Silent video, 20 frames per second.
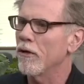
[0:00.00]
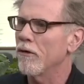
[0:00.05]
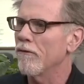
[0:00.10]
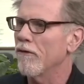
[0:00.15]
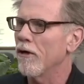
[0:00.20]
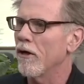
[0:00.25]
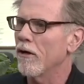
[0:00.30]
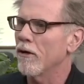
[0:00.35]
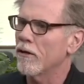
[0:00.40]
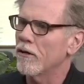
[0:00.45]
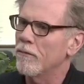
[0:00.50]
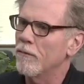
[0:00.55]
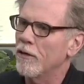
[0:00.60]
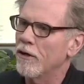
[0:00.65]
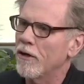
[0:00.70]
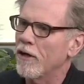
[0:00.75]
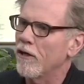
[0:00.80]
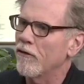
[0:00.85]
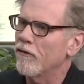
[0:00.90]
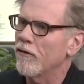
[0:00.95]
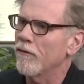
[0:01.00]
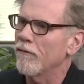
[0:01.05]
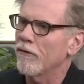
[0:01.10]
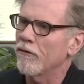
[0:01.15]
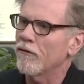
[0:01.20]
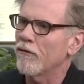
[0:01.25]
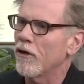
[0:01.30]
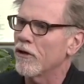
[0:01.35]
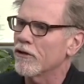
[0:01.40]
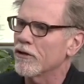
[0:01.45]
of our communication
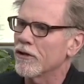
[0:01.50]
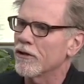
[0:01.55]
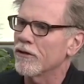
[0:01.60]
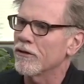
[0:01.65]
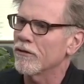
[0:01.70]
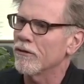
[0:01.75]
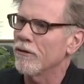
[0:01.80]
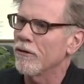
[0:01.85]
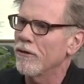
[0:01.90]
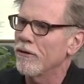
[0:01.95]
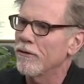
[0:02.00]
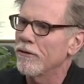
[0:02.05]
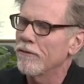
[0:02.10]
infrastructure controlled.